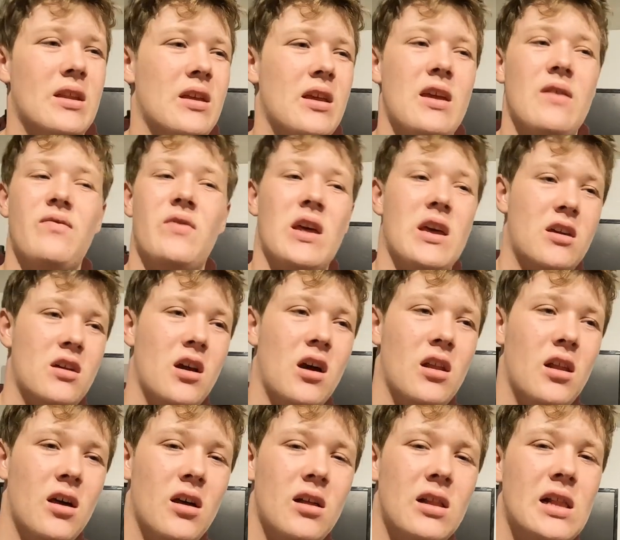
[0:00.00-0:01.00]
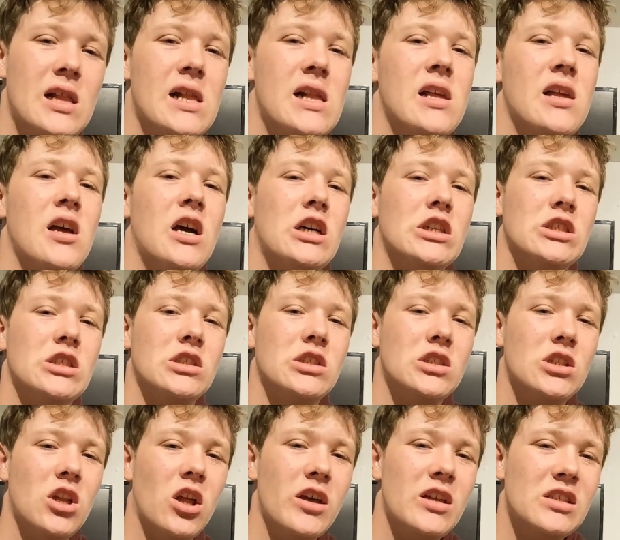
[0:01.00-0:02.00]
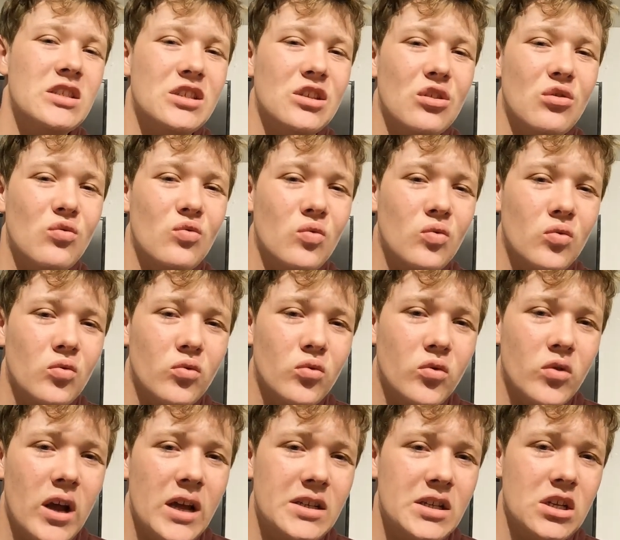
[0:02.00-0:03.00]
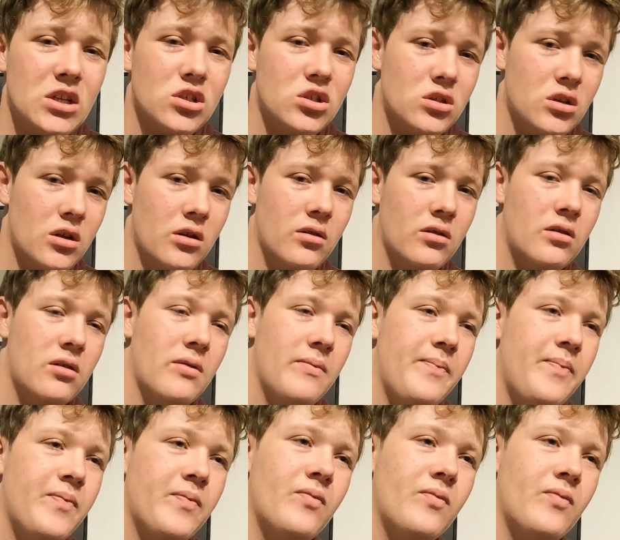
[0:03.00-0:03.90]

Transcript: if they're colour, a slight reddish look.